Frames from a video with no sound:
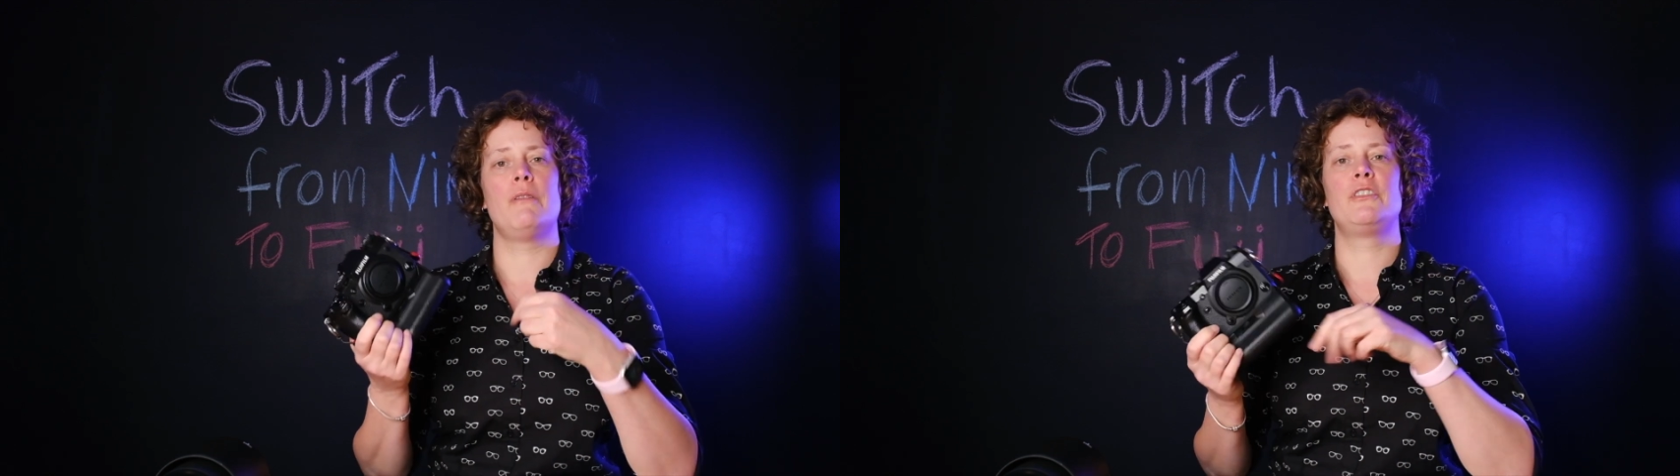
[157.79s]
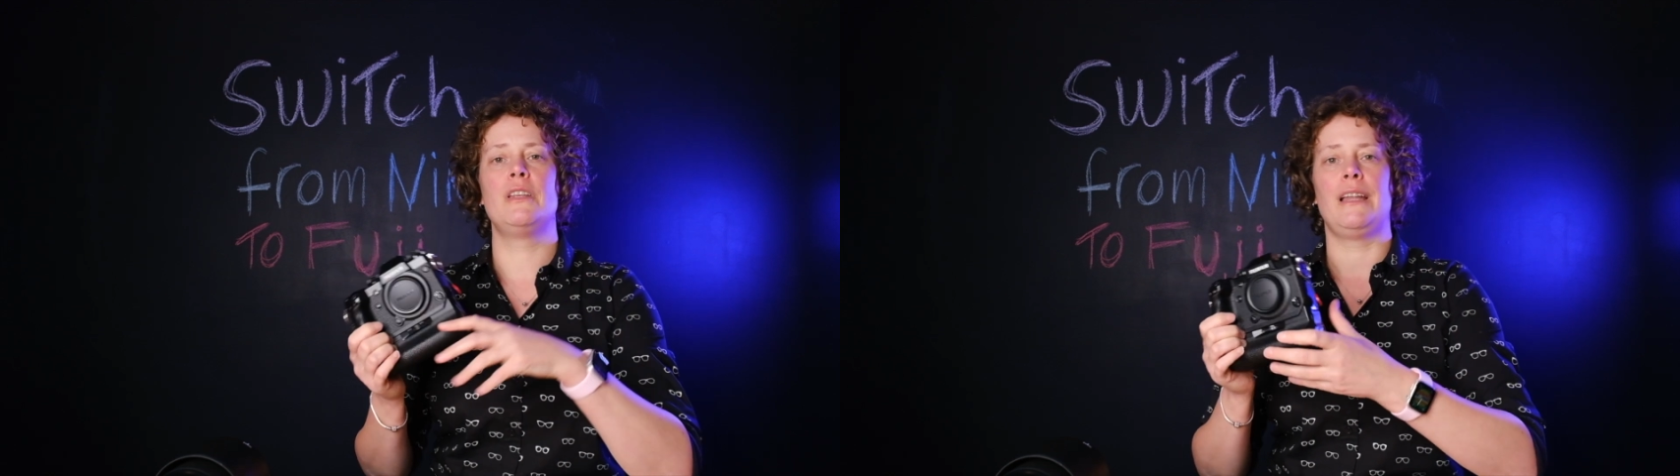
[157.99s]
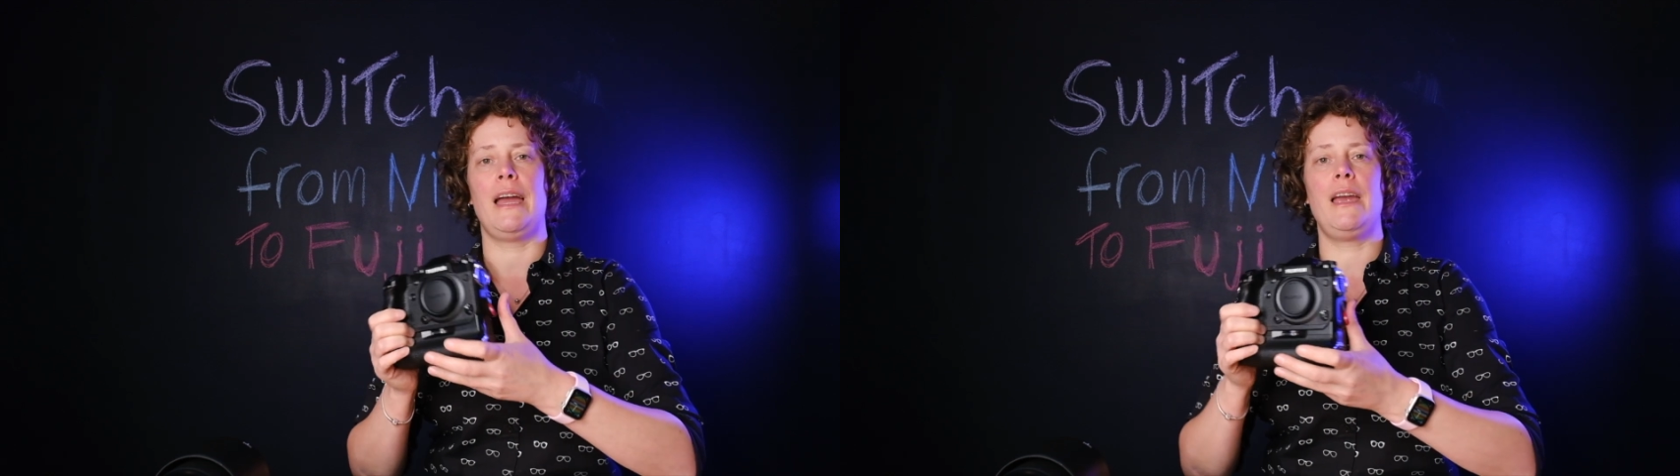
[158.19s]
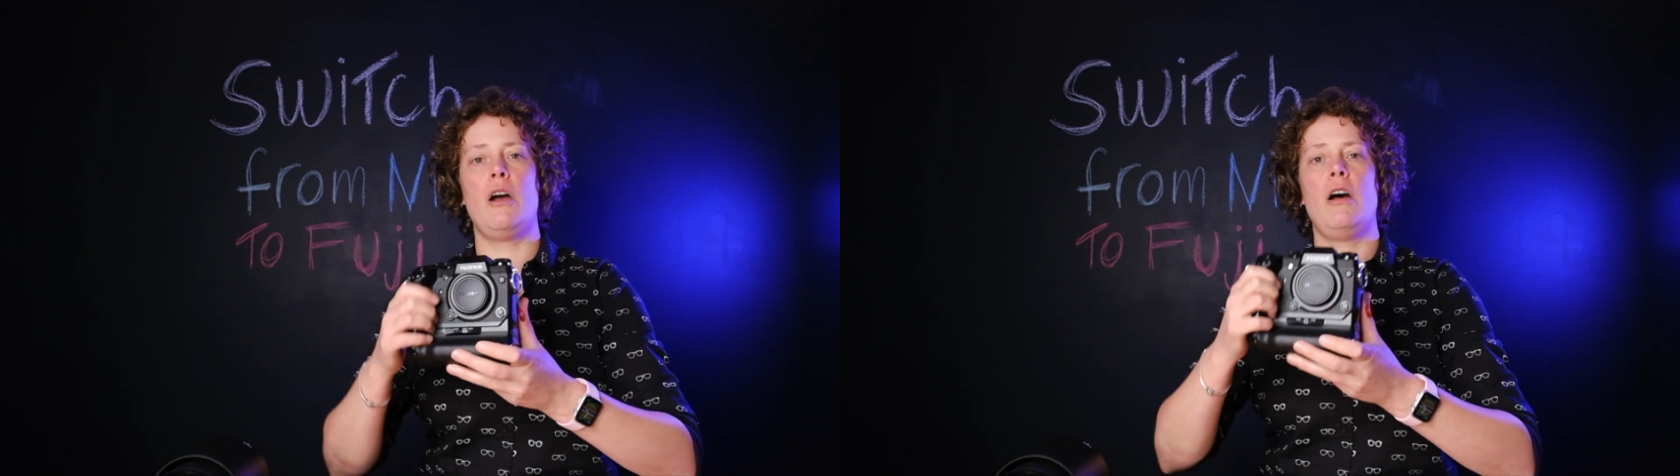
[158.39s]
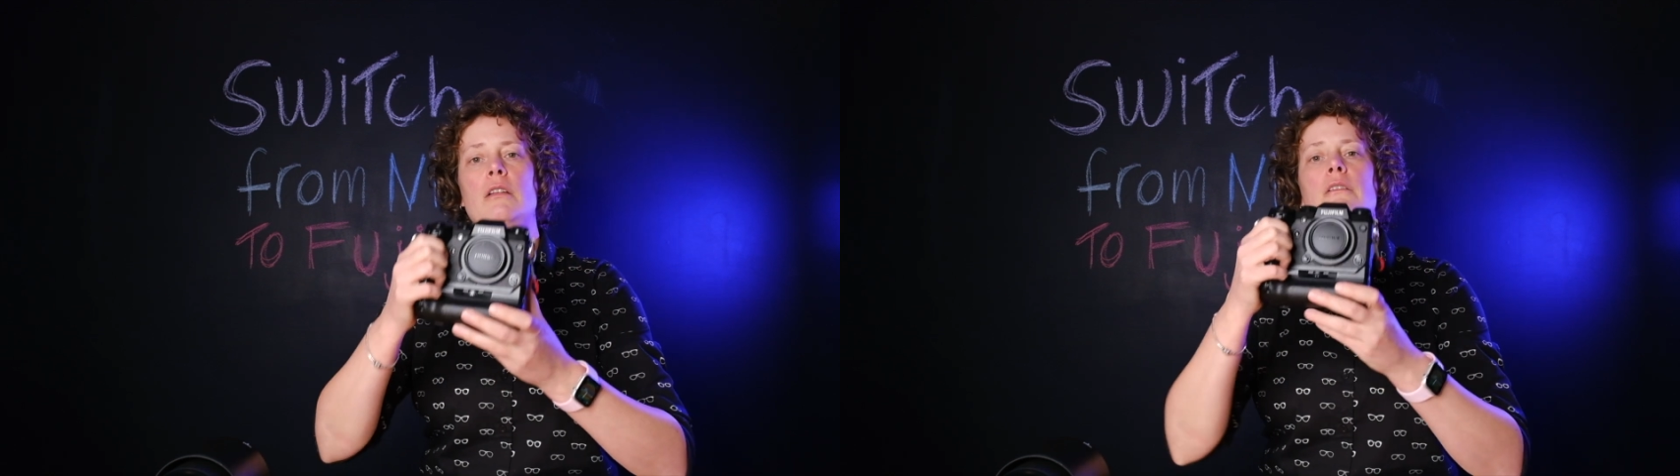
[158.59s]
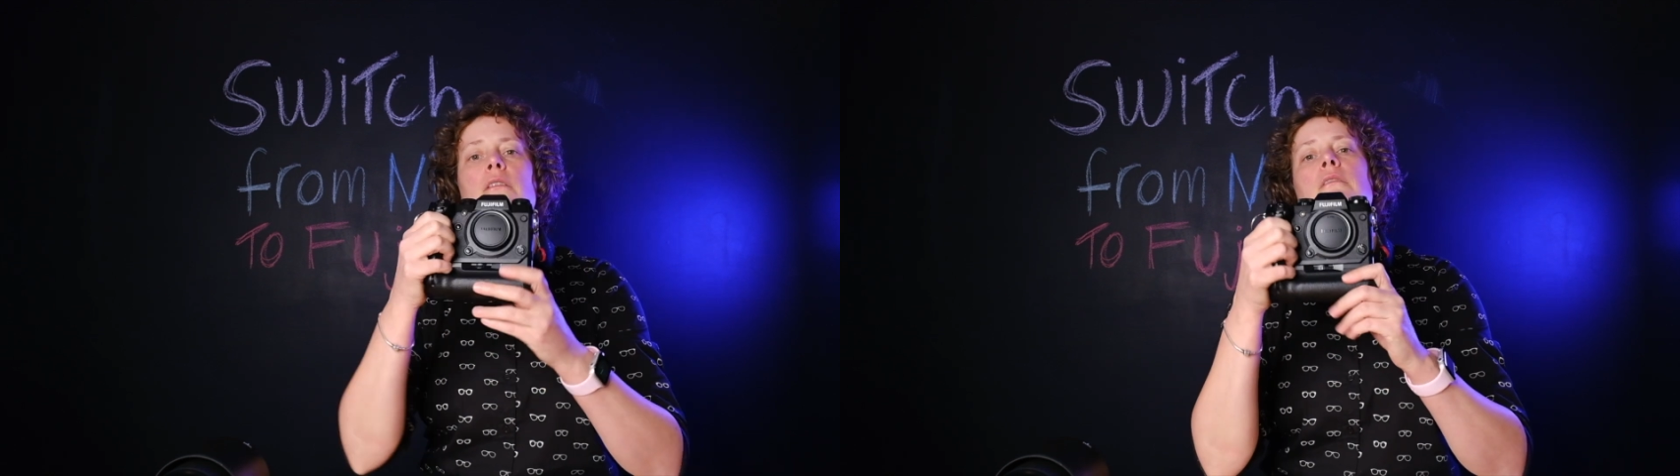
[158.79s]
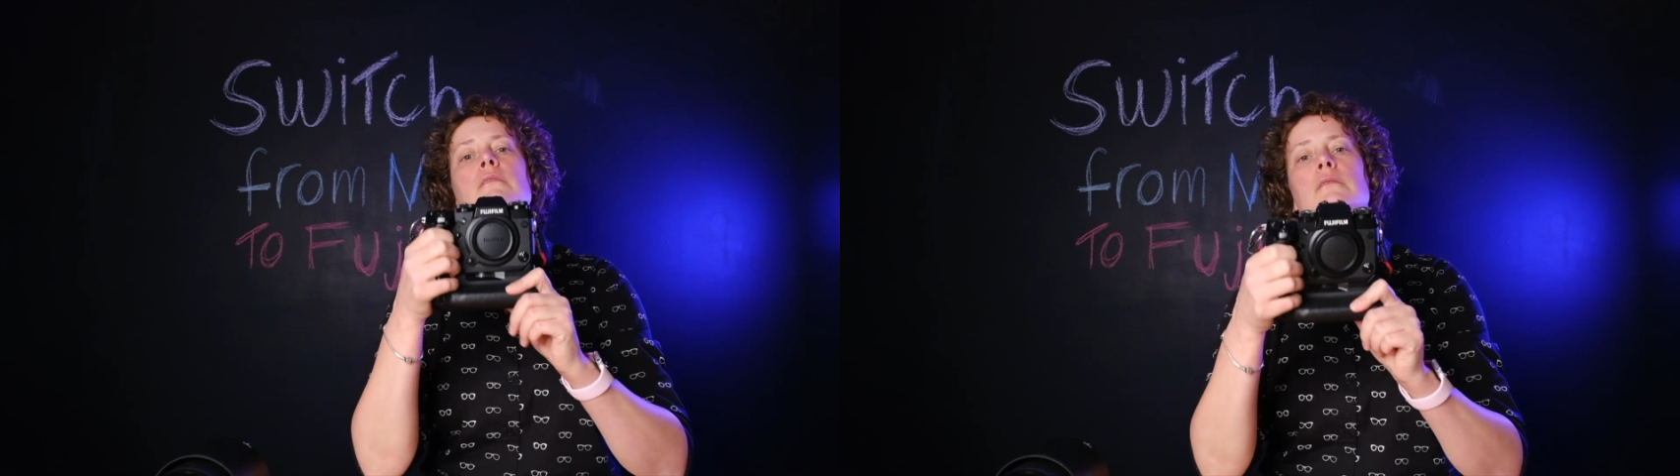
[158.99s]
of the Nikon